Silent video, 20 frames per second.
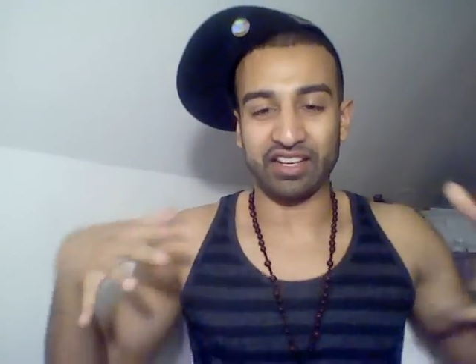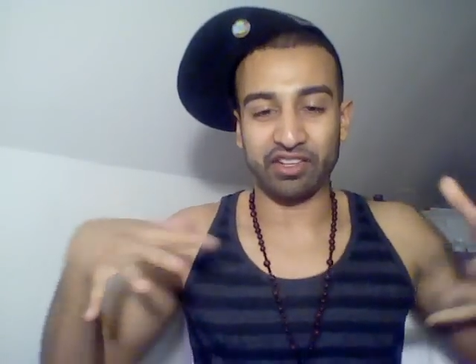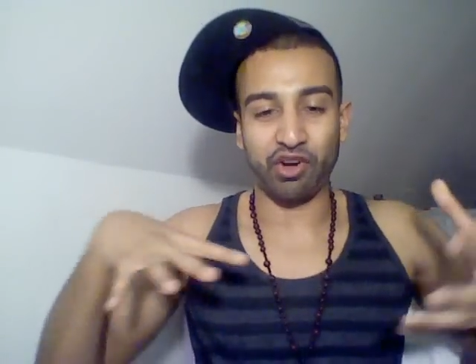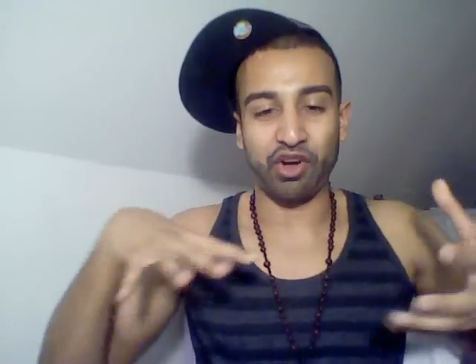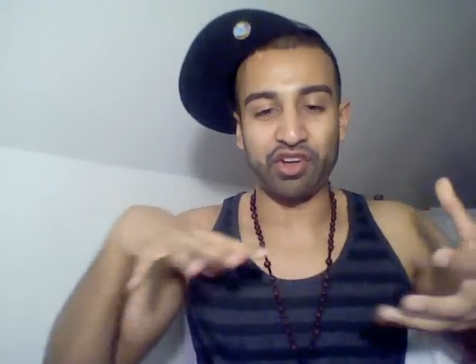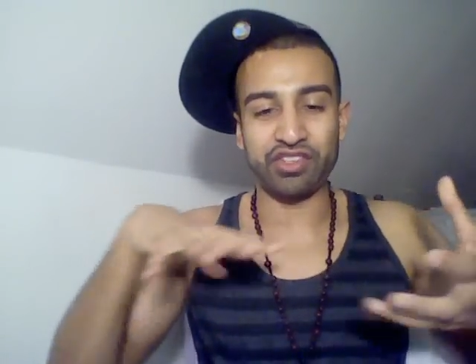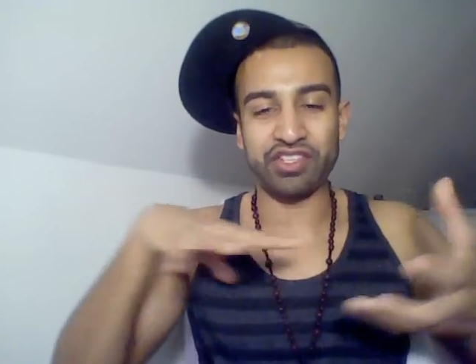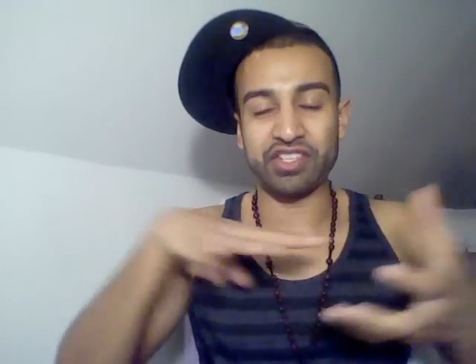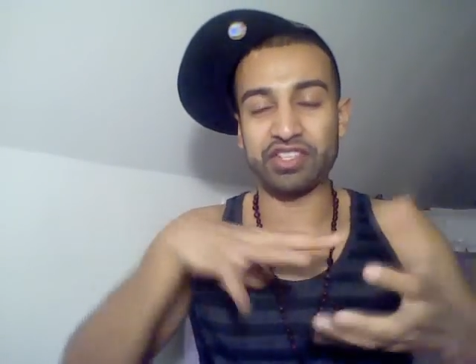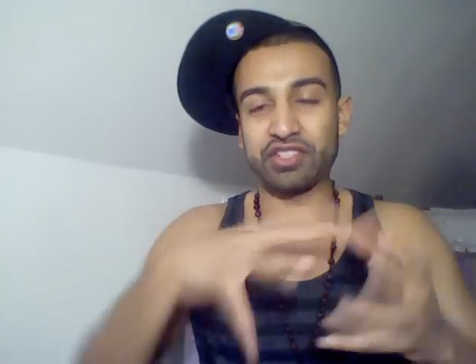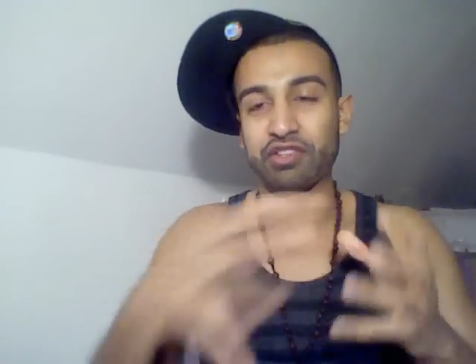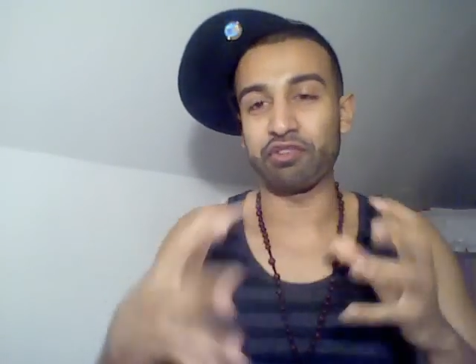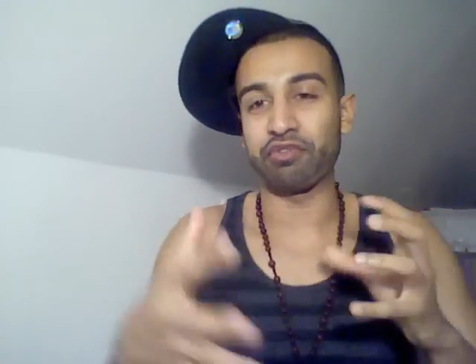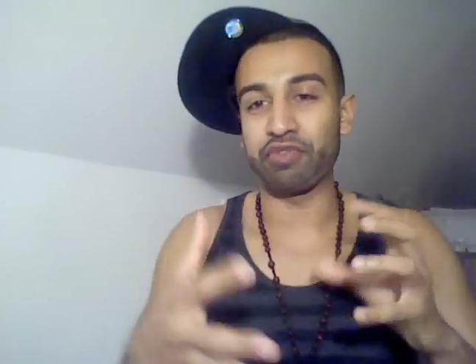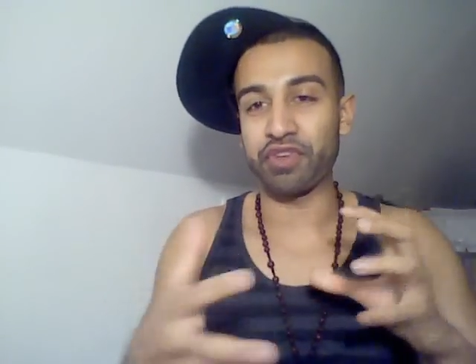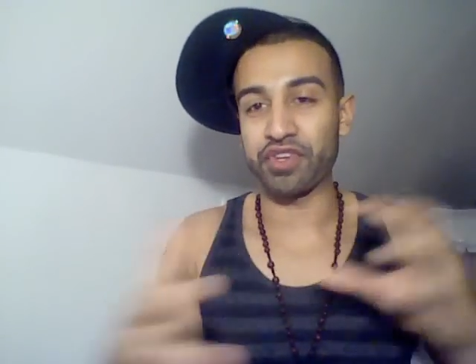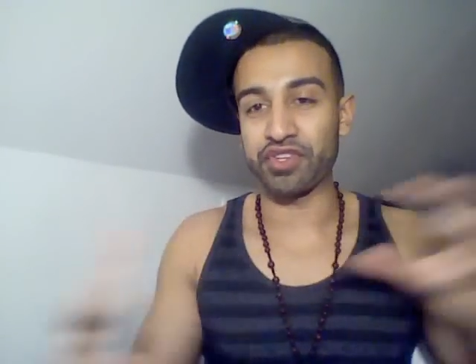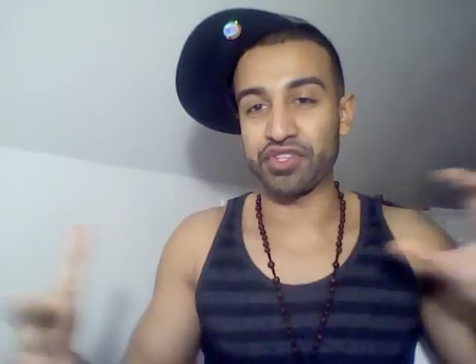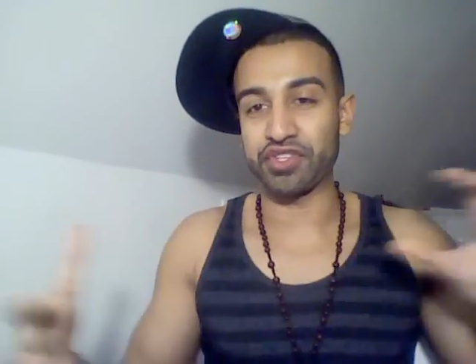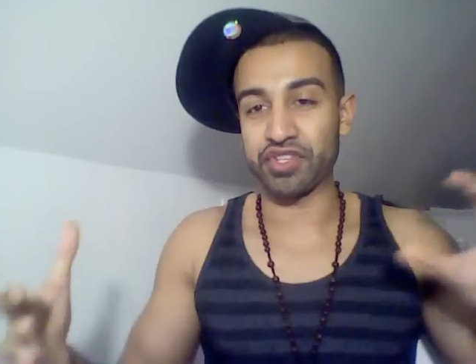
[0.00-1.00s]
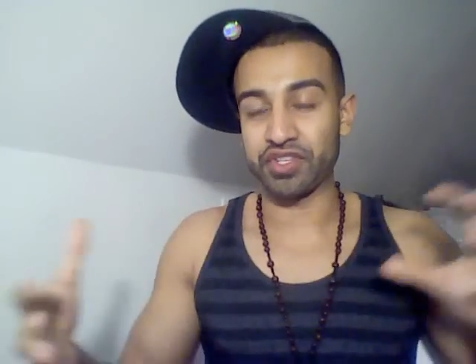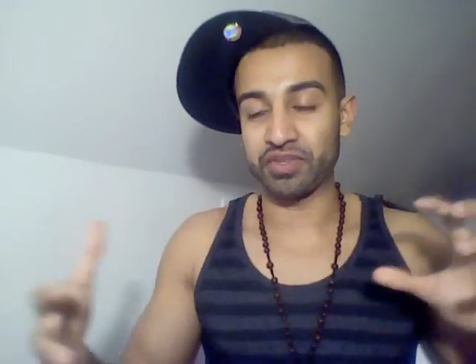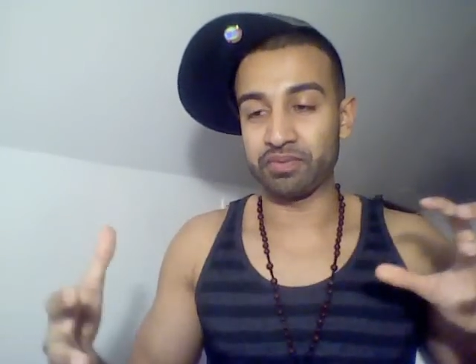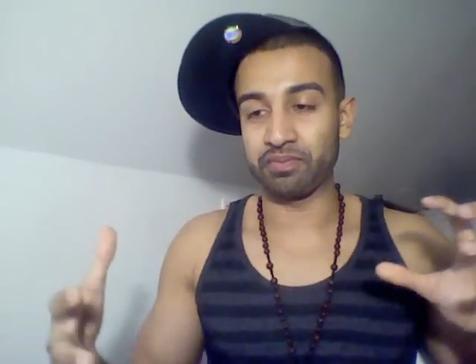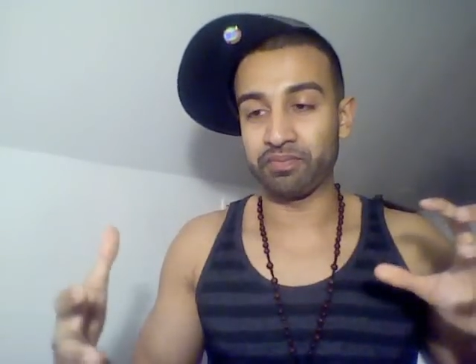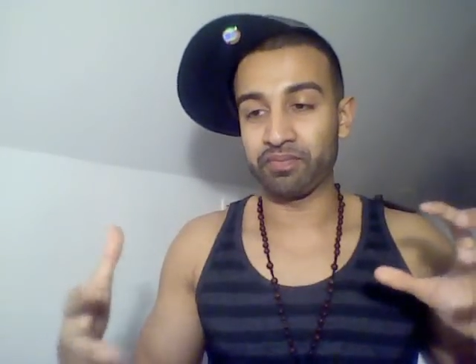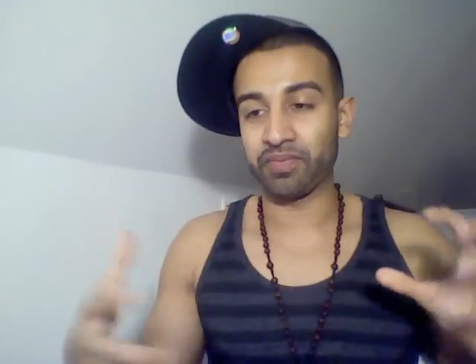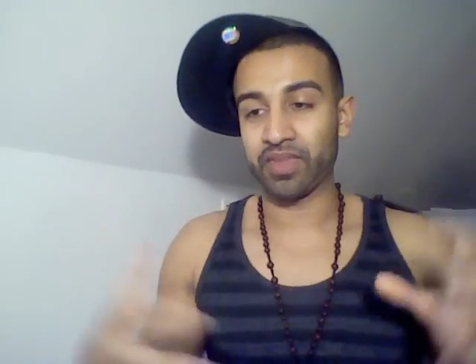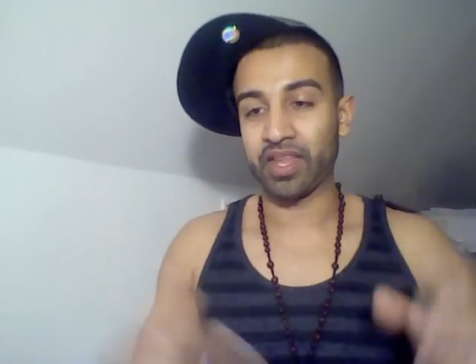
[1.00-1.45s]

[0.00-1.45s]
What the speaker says: causes division.